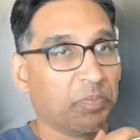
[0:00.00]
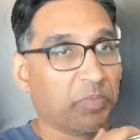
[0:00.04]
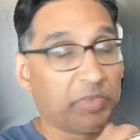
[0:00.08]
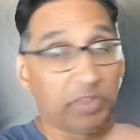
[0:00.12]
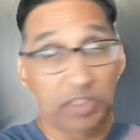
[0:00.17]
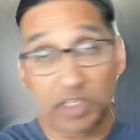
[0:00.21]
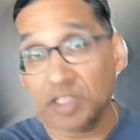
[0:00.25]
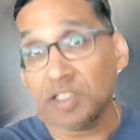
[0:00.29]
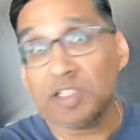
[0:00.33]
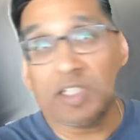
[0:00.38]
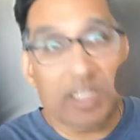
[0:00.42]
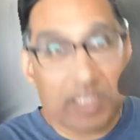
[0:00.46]

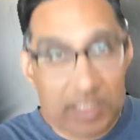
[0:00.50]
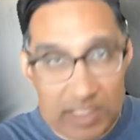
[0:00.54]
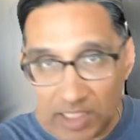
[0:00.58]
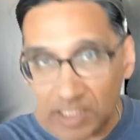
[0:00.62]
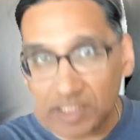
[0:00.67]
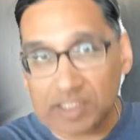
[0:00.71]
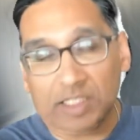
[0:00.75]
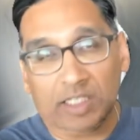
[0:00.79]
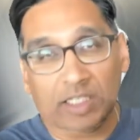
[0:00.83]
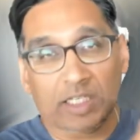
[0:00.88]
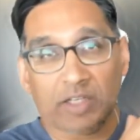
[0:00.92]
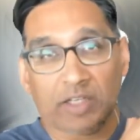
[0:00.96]
Disney
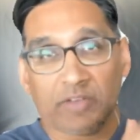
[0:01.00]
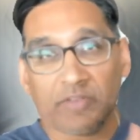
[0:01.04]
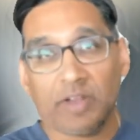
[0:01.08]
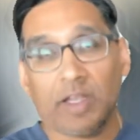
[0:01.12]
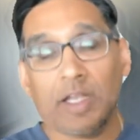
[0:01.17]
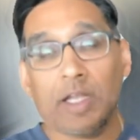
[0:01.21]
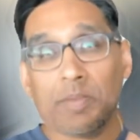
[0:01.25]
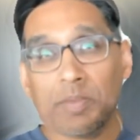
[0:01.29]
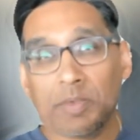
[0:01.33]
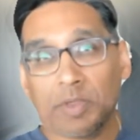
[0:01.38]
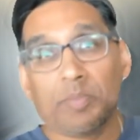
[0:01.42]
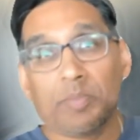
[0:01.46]
needs to give
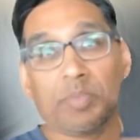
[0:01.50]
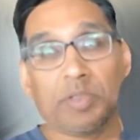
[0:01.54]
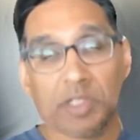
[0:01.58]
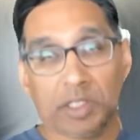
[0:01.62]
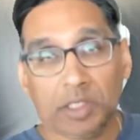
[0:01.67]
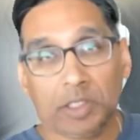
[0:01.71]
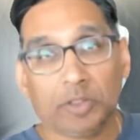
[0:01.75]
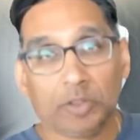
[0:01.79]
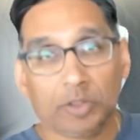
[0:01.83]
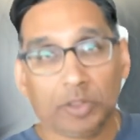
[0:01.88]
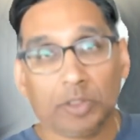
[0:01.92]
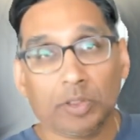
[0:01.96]
him complete
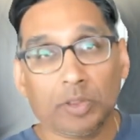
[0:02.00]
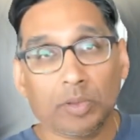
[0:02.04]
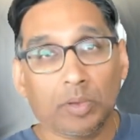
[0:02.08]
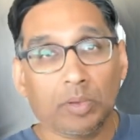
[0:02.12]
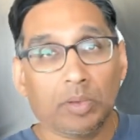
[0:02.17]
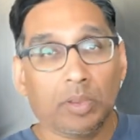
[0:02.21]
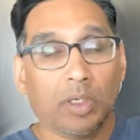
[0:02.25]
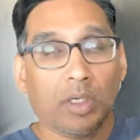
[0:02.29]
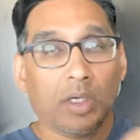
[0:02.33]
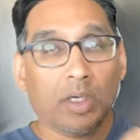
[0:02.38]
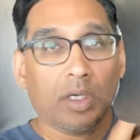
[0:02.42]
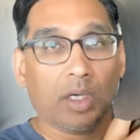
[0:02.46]

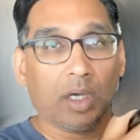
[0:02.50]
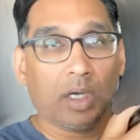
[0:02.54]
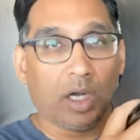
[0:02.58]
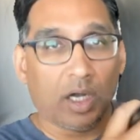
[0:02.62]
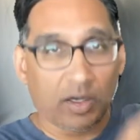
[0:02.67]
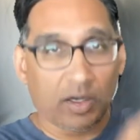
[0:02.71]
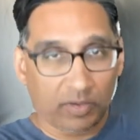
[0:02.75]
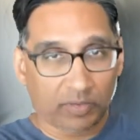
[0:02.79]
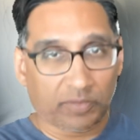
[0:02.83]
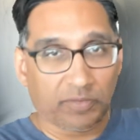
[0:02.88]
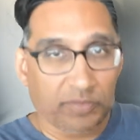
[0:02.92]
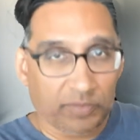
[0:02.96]
control
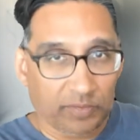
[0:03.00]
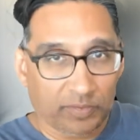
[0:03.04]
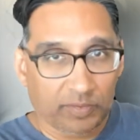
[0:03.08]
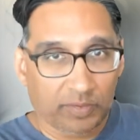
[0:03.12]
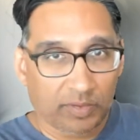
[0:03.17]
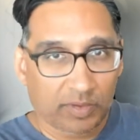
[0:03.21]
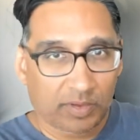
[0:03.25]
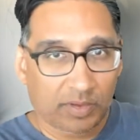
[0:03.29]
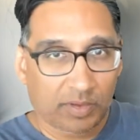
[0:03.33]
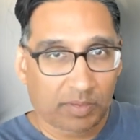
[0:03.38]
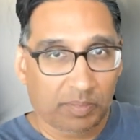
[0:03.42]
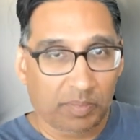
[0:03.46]
of
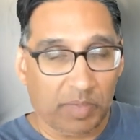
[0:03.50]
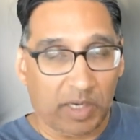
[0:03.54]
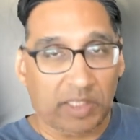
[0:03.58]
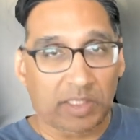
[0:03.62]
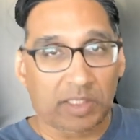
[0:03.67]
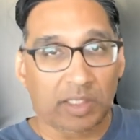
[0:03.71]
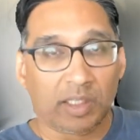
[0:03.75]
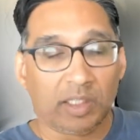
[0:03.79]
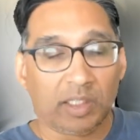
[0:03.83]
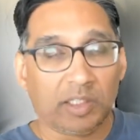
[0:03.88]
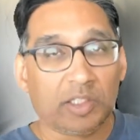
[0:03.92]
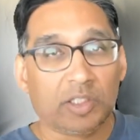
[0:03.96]

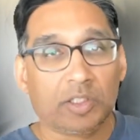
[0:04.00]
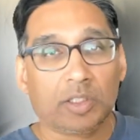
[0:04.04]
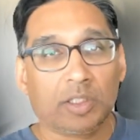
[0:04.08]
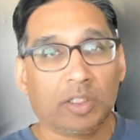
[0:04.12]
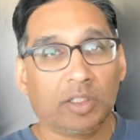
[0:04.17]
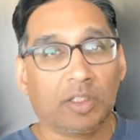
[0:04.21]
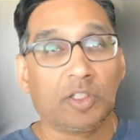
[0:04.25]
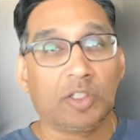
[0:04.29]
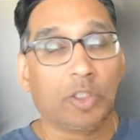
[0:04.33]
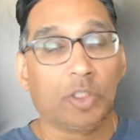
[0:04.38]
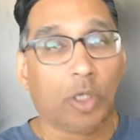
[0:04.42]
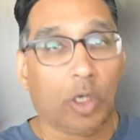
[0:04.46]
basically
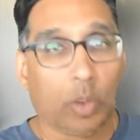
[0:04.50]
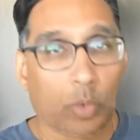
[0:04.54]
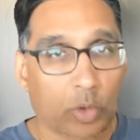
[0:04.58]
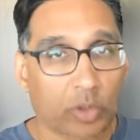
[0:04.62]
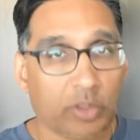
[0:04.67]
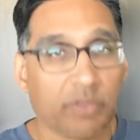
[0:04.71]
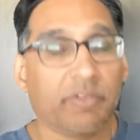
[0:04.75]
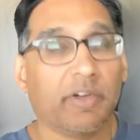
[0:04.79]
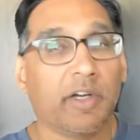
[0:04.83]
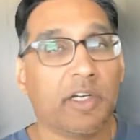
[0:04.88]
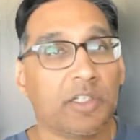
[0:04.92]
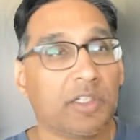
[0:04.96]
the Star Wars
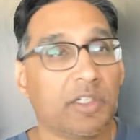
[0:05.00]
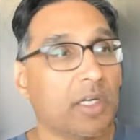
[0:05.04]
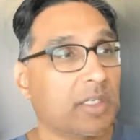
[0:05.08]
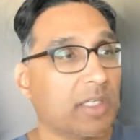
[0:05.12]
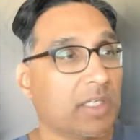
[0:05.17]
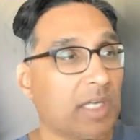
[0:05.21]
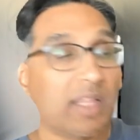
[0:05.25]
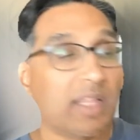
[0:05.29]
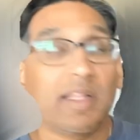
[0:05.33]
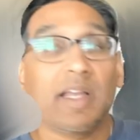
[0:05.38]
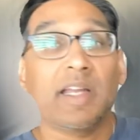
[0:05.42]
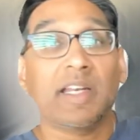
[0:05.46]
franchise
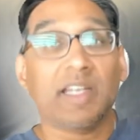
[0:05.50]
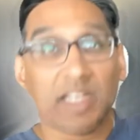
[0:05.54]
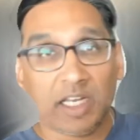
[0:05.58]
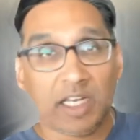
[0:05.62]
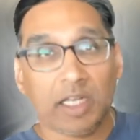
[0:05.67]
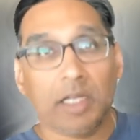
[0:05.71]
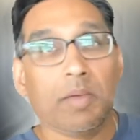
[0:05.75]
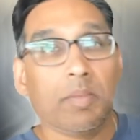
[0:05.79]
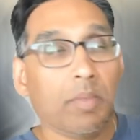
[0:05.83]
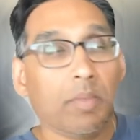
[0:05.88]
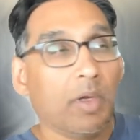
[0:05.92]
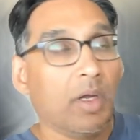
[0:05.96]
and let
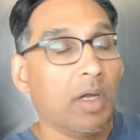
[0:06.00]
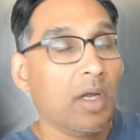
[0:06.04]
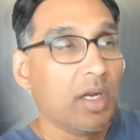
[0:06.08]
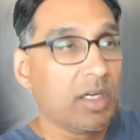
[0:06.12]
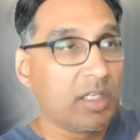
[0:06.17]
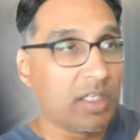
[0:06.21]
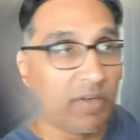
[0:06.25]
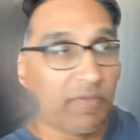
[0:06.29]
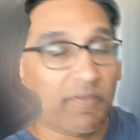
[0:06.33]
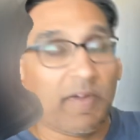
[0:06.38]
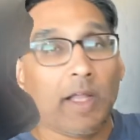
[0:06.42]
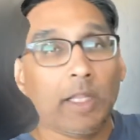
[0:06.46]
him
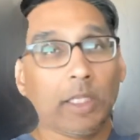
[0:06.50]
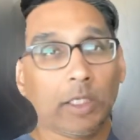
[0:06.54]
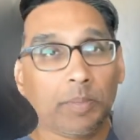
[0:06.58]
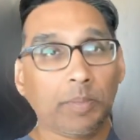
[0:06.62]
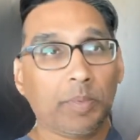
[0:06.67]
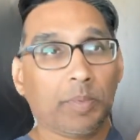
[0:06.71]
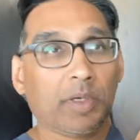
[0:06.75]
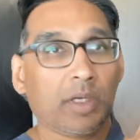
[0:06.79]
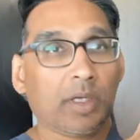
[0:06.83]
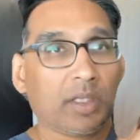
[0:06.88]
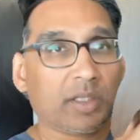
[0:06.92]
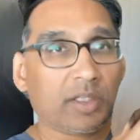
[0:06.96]

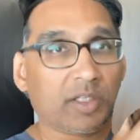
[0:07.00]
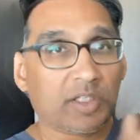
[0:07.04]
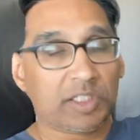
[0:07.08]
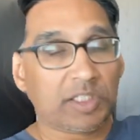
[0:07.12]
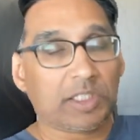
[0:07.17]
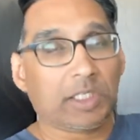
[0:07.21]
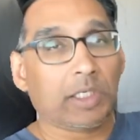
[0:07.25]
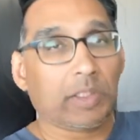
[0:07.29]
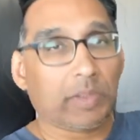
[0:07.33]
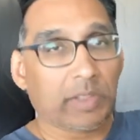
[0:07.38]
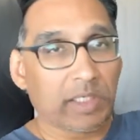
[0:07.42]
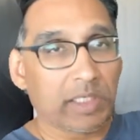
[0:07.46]
develop the
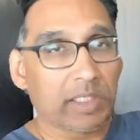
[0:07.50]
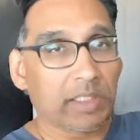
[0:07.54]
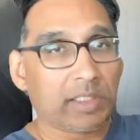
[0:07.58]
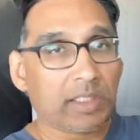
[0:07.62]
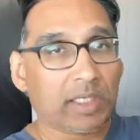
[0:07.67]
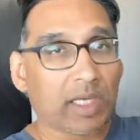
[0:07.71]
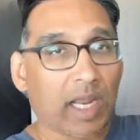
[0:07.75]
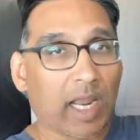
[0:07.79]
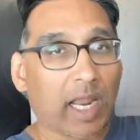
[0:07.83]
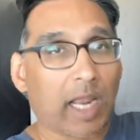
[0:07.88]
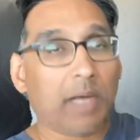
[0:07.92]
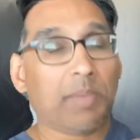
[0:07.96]
series
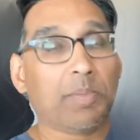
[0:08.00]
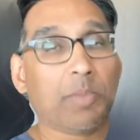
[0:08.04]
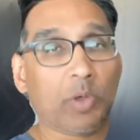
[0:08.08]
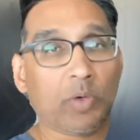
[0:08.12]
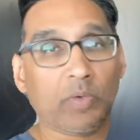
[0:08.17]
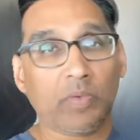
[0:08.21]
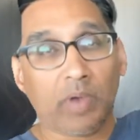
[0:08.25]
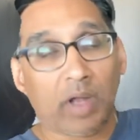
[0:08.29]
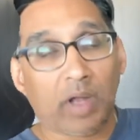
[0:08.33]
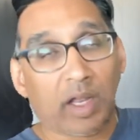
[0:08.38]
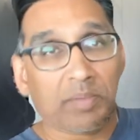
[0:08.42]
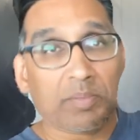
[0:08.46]
and
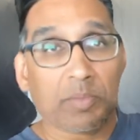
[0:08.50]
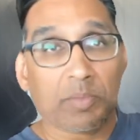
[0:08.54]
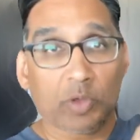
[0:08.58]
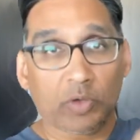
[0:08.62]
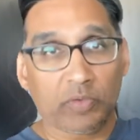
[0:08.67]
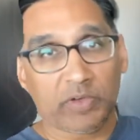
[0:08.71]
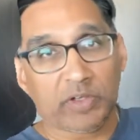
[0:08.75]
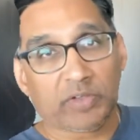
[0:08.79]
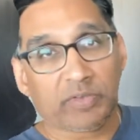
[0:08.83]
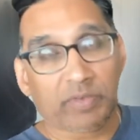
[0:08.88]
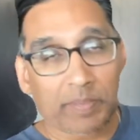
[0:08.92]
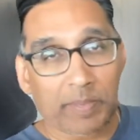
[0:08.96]

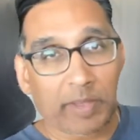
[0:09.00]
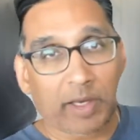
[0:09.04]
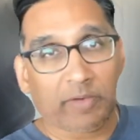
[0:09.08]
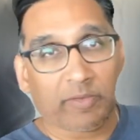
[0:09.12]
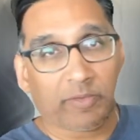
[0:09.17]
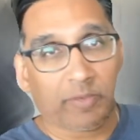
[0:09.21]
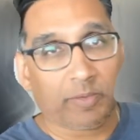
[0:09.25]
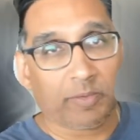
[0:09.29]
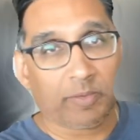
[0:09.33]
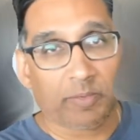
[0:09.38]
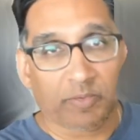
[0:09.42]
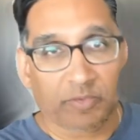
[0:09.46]
movies from there,
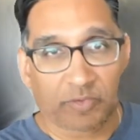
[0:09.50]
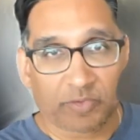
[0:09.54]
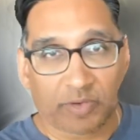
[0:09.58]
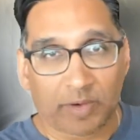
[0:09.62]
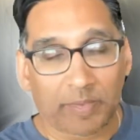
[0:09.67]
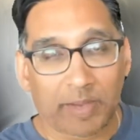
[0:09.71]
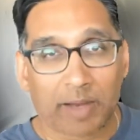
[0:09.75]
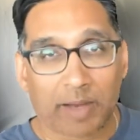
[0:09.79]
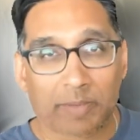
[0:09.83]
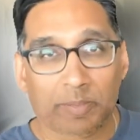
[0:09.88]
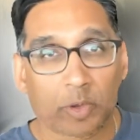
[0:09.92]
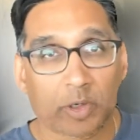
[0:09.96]
from
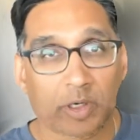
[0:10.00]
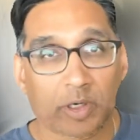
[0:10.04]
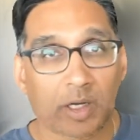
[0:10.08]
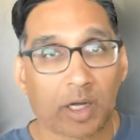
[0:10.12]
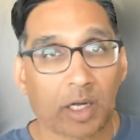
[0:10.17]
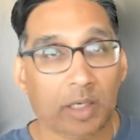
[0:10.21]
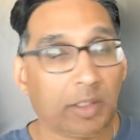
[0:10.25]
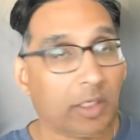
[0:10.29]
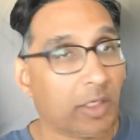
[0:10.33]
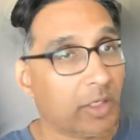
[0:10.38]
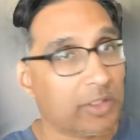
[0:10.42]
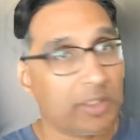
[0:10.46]
that point on.
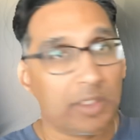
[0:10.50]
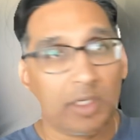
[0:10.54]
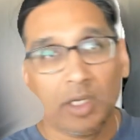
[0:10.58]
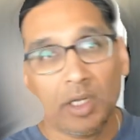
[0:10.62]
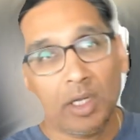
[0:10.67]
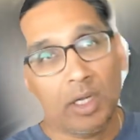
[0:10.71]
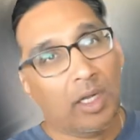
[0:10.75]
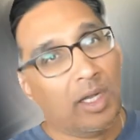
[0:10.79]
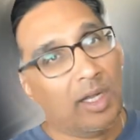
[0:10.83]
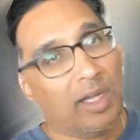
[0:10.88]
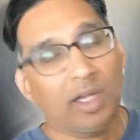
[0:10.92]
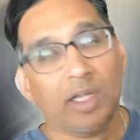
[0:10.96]
Because
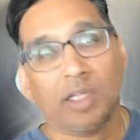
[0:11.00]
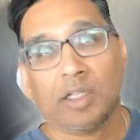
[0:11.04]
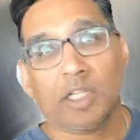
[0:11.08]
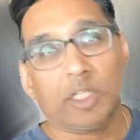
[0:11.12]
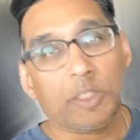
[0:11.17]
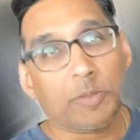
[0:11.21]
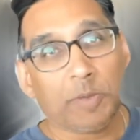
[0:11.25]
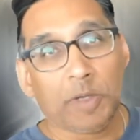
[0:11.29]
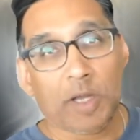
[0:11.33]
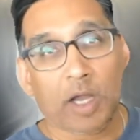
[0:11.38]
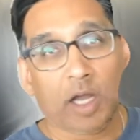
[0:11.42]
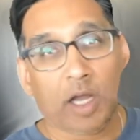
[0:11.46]

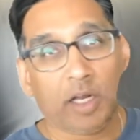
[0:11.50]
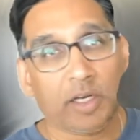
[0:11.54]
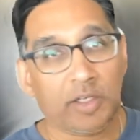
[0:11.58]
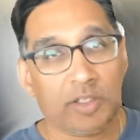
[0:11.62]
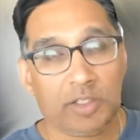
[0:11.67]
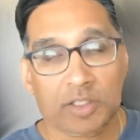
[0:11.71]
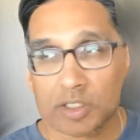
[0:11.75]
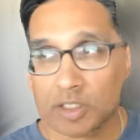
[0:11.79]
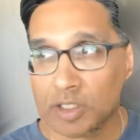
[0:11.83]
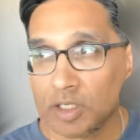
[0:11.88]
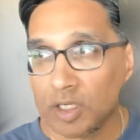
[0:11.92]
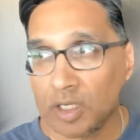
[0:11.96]
let's be
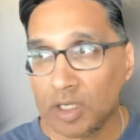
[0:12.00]
honest,